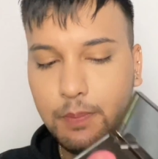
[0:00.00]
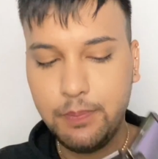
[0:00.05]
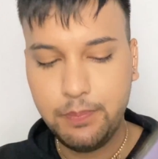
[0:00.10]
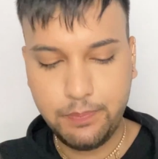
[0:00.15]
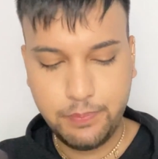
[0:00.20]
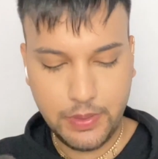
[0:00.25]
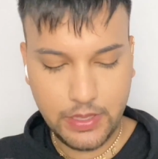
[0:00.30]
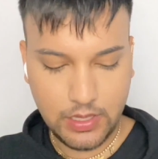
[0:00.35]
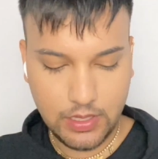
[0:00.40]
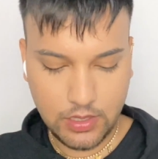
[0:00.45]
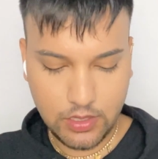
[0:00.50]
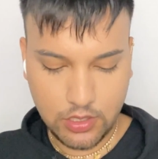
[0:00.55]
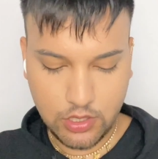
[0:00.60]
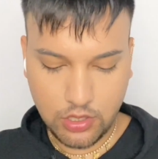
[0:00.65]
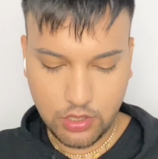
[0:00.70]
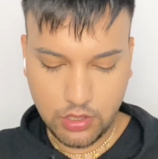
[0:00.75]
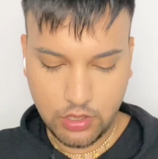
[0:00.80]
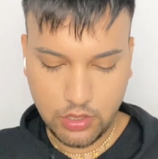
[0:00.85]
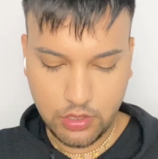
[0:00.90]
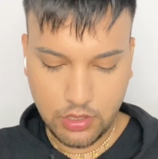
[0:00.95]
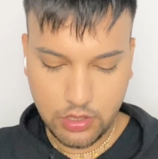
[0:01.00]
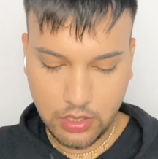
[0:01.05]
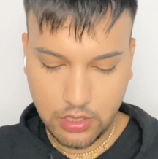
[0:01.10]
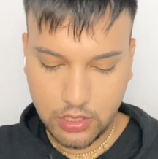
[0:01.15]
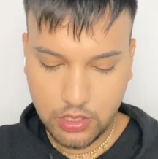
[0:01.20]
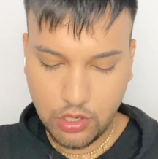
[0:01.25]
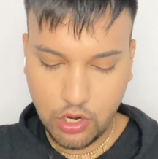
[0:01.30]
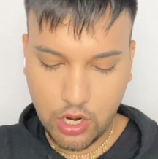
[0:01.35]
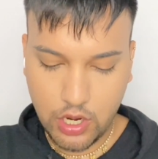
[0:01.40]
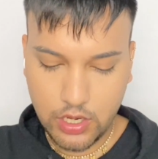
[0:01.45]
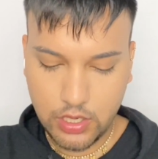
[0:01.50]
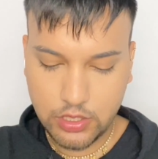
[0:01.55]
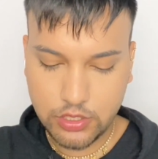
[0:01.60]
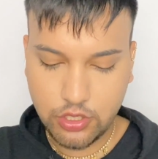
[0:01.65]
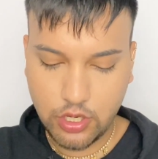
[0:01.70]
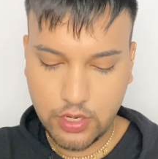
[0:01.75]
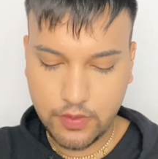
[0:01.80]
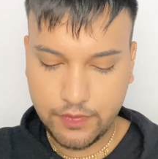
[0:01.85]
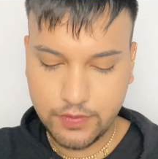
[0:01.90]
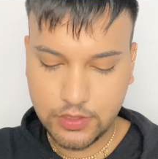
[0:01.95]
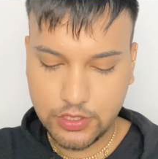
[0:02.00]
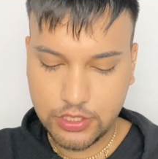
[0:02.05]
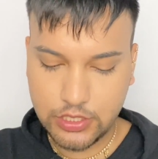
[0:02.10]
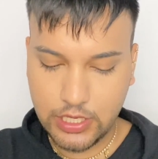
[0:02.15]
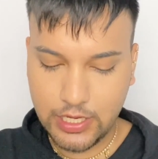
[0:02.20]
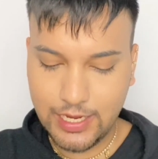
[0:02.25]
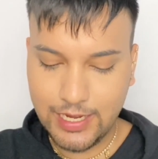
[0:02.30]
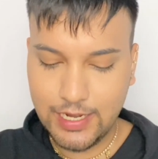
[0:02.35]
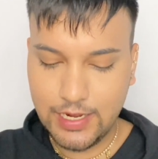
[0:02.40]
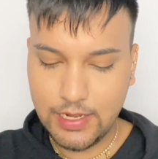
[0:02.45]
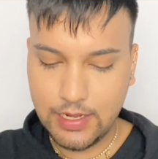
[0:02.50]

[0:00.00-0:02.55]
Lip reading: pink coral sort of a shade